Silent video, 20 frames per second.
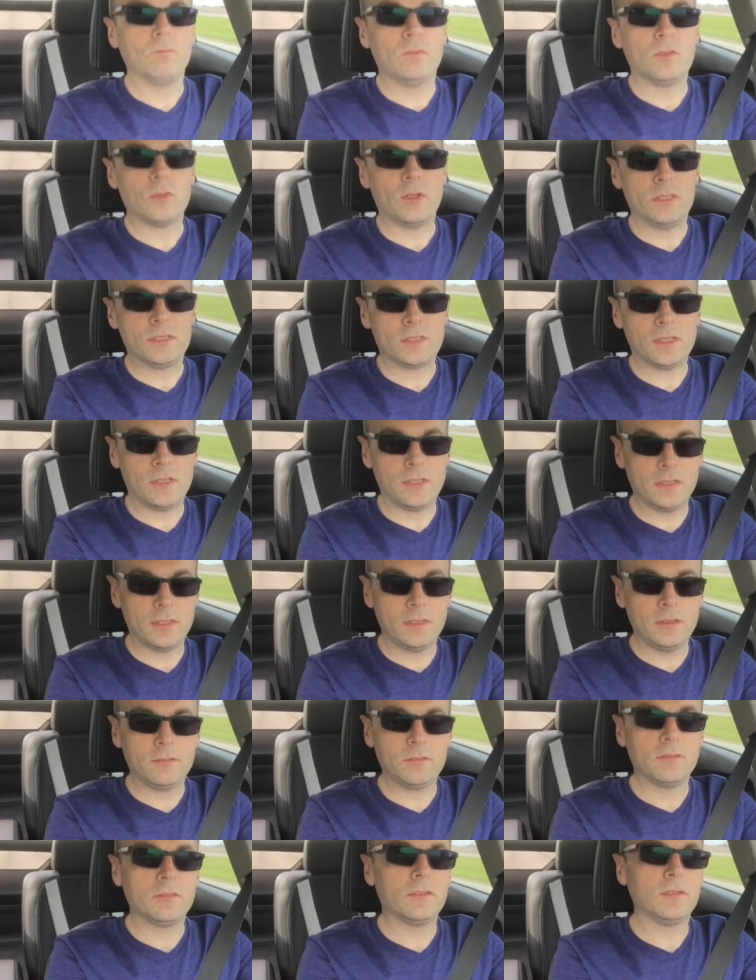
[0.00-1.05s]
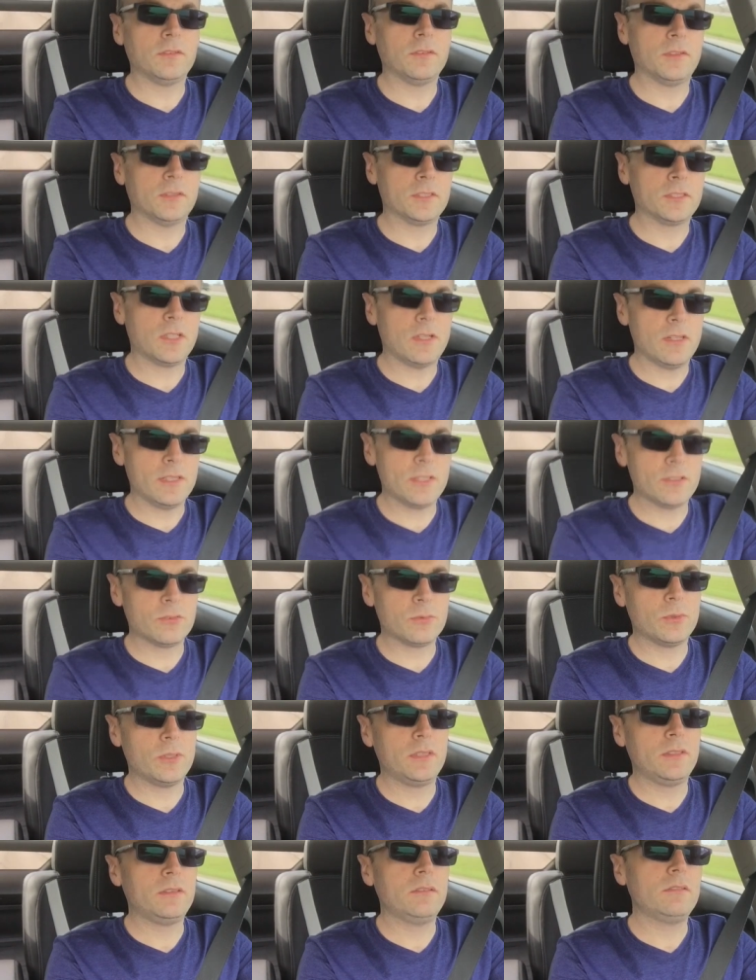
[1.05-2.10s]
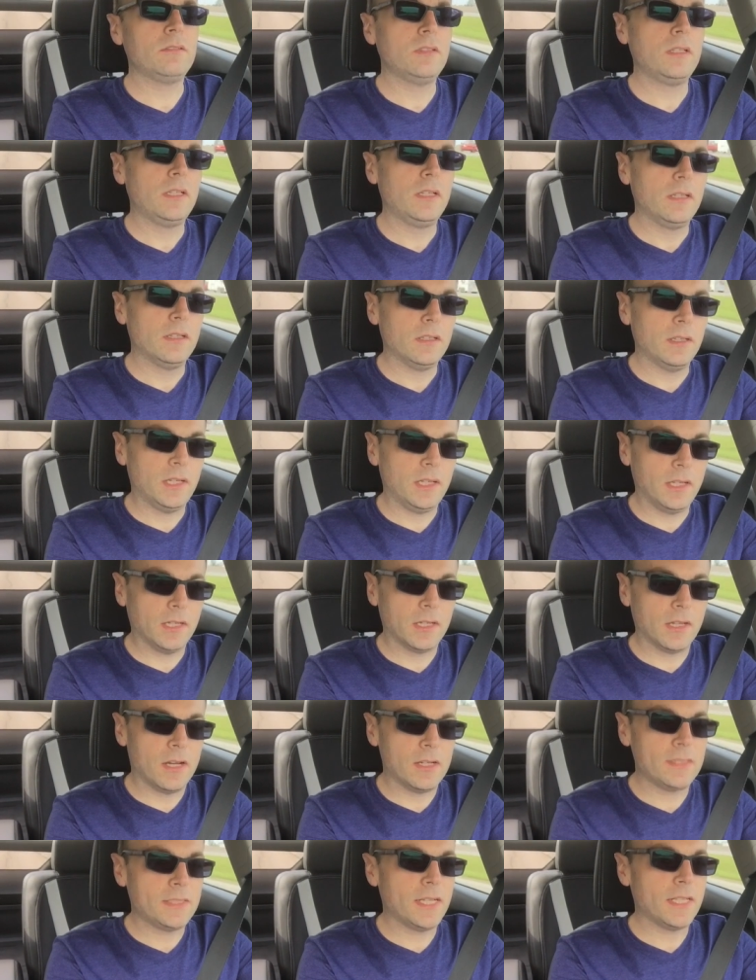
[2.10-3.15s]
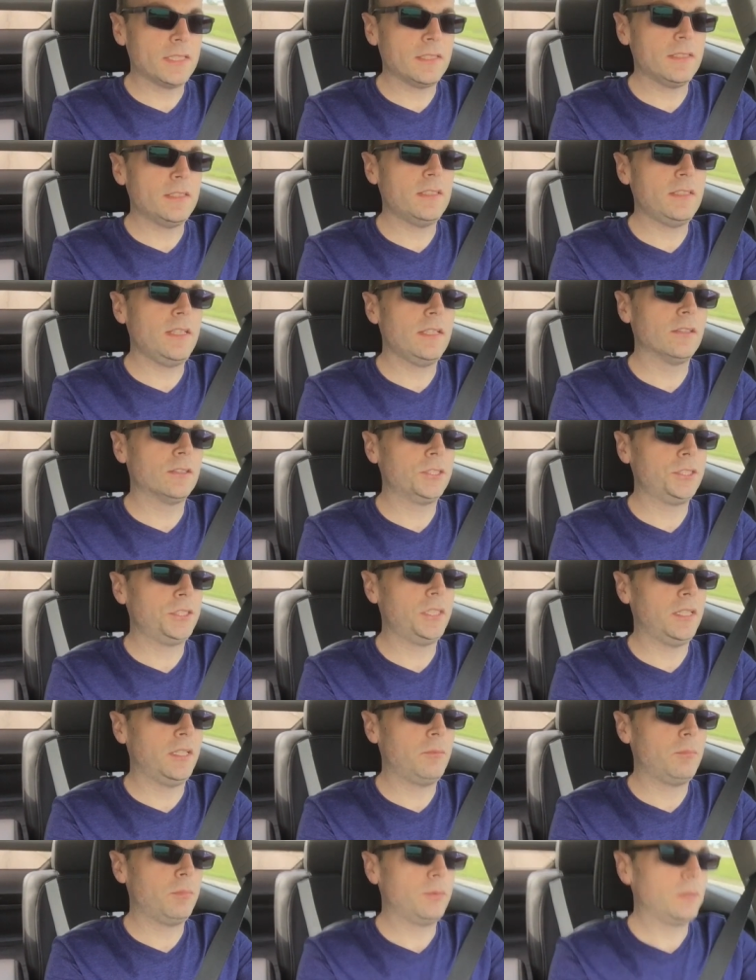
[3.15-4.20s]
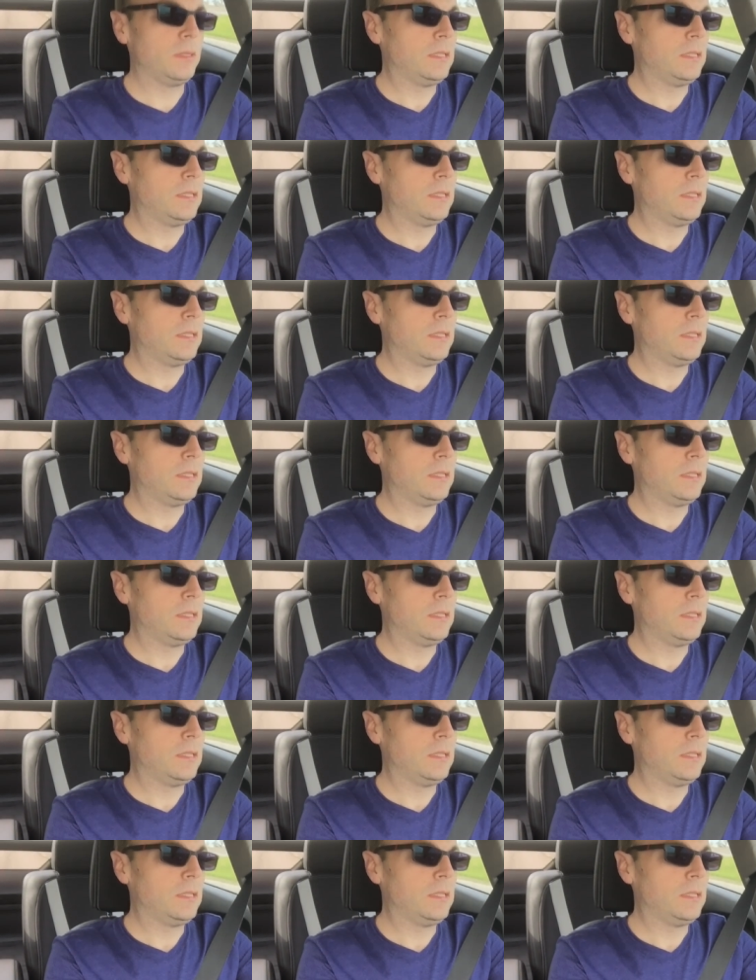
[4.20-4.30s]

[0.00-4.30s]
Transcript: So I saw this one, contacted the dealership,